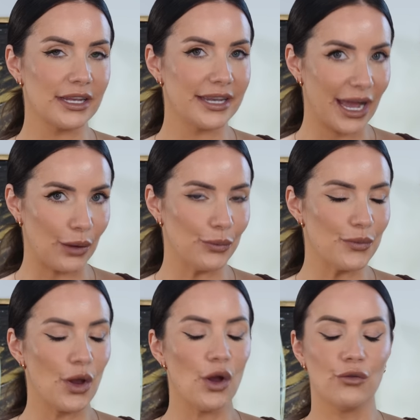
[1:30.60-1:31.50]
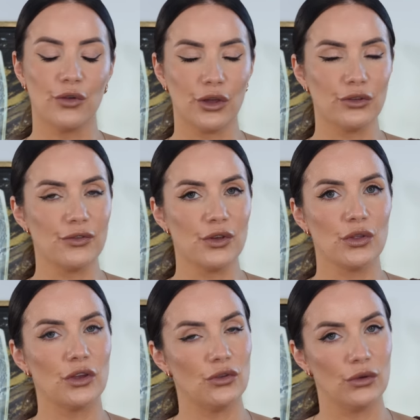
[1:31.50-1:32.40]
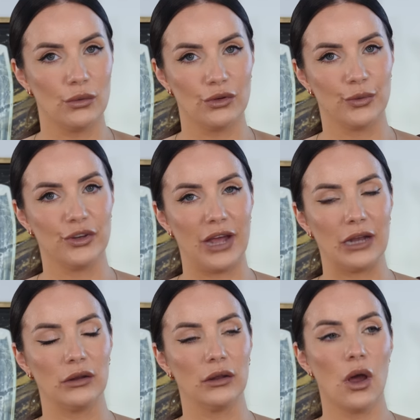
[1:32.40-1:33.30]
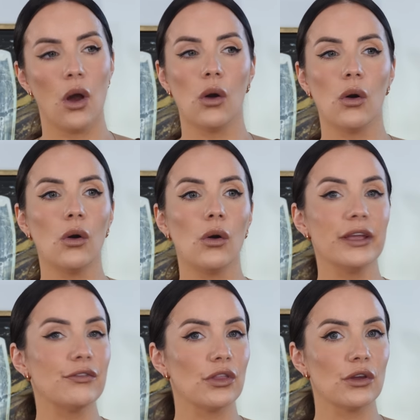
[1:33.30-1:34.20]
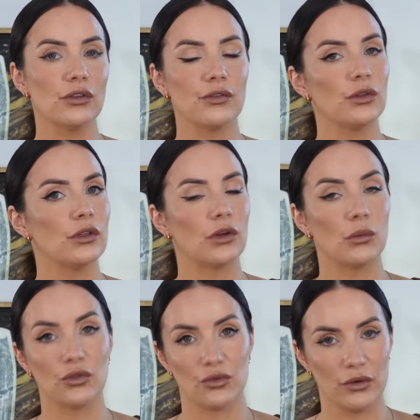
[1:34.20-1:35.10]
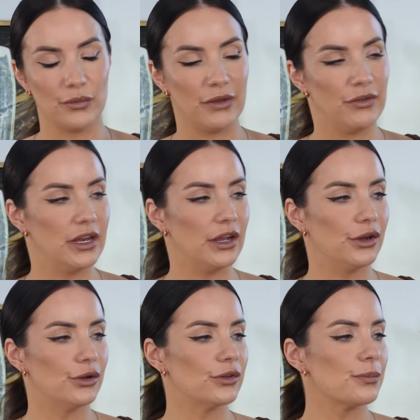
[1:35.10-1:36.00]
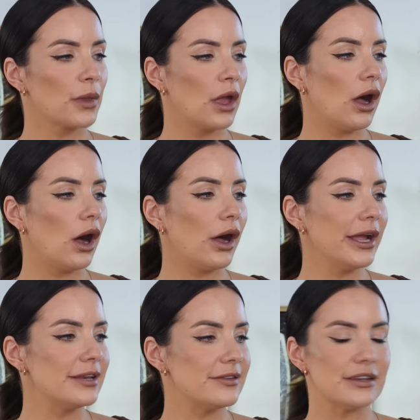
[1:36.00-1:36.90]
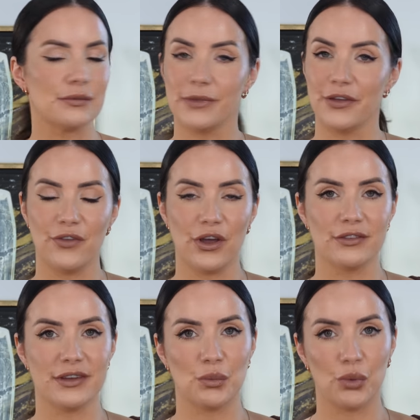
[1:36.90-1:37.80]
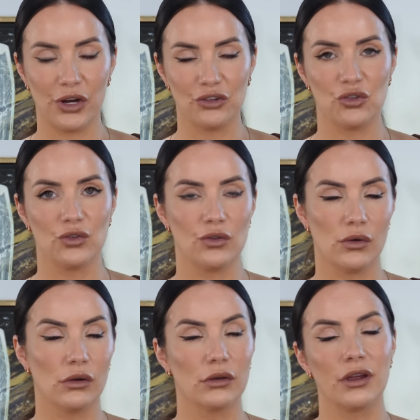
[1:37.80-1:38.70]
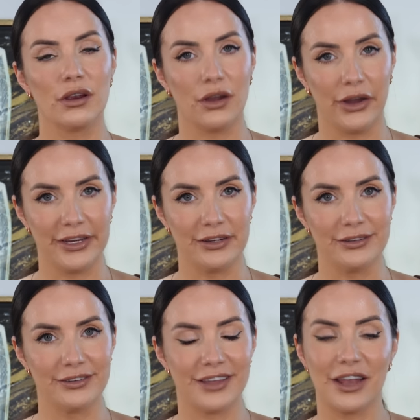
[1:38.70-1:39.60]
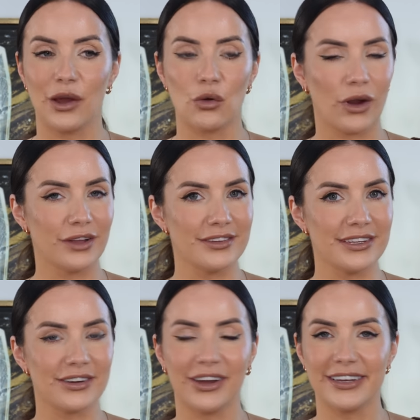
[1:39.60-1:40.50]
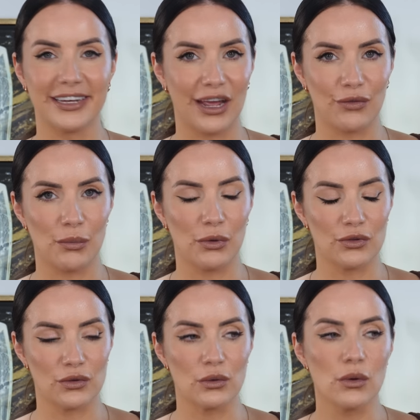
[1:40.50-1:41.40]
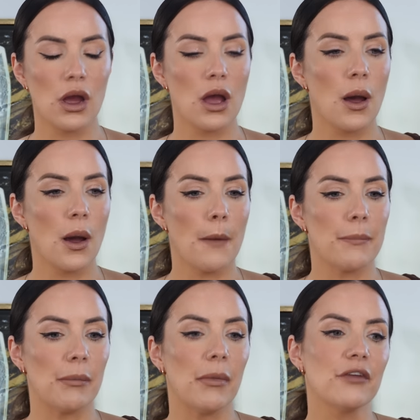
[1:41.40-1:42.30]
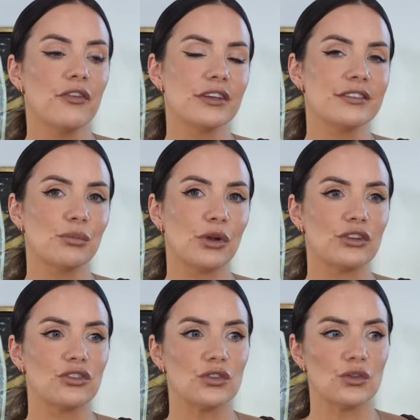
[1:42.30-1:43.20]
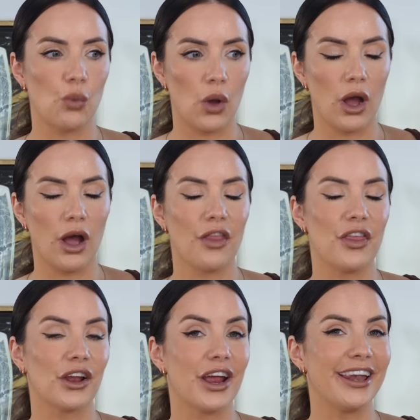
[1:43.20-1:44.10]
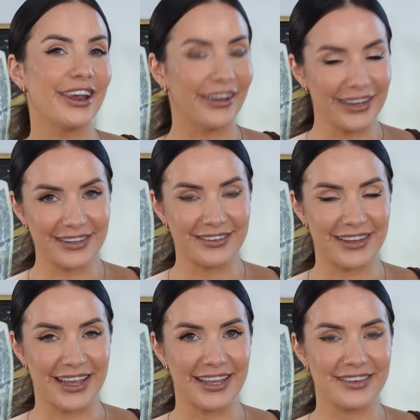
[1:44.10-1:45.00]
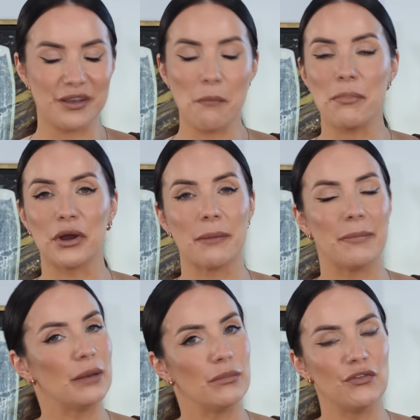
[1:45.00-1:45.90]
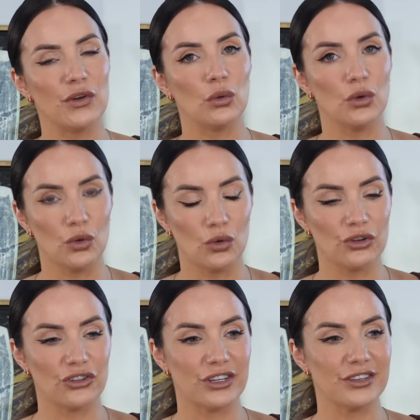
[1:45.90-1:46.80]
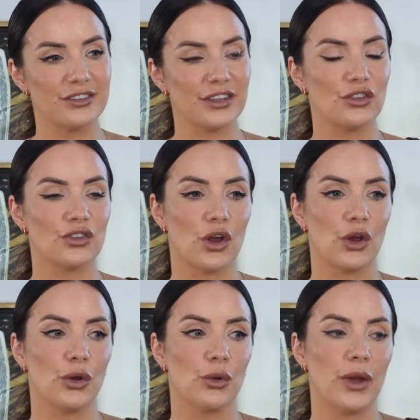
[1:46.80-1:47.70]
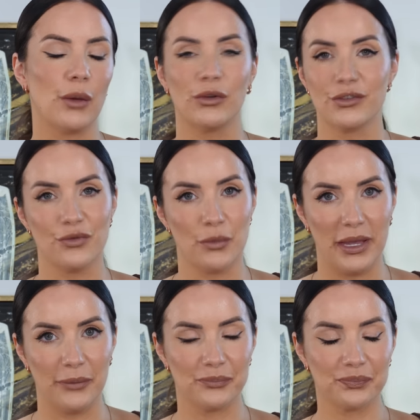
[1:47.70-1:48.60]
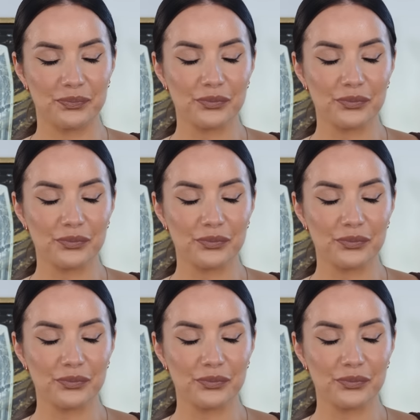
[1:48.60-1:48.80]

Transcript: Now, for those of you that do not watch my channel, or even those of you that don't watch all of my videos, I did my first impressions on Guidance. Now, granted, I didn't have the bottle, but my first impressions were that I liked it, but it made me feel nauseous, so it wasn't for me.